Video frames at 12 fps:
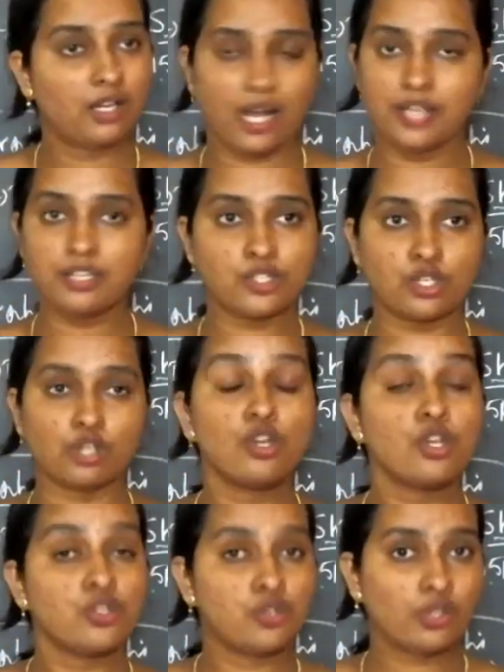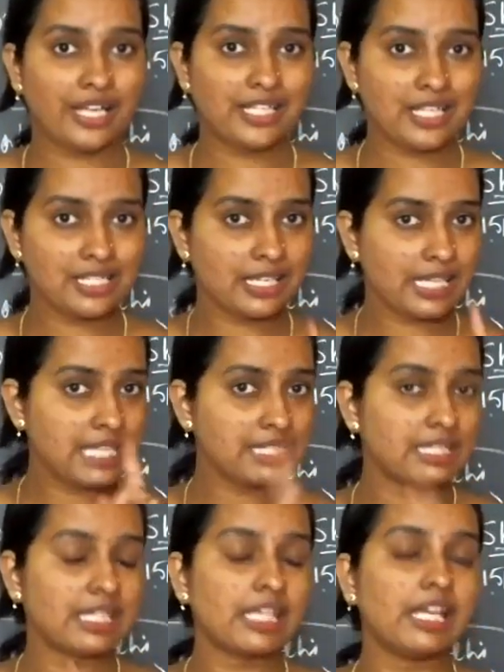Understood? So that is the
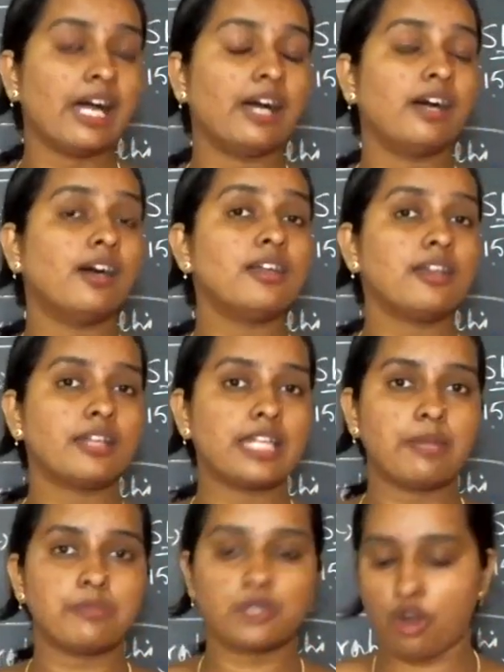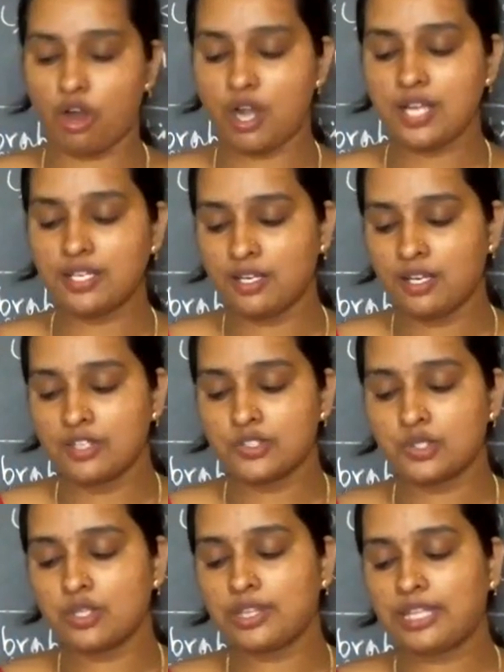reason he heard the name called
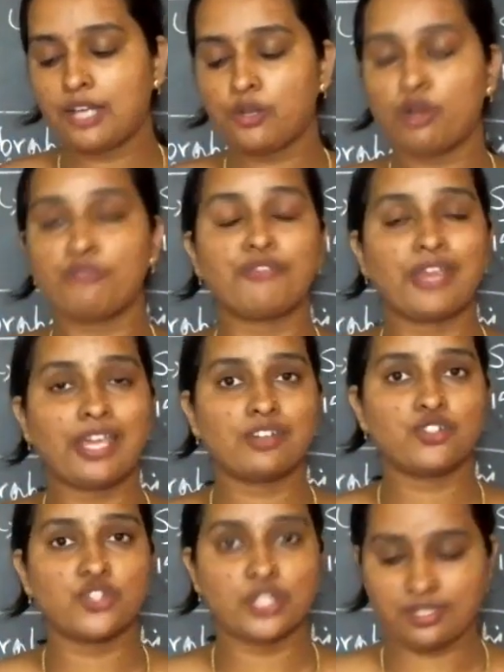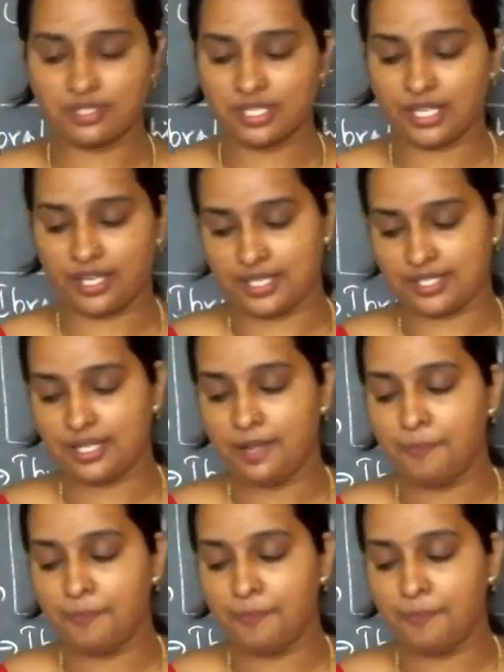Sultan of Fair Justice.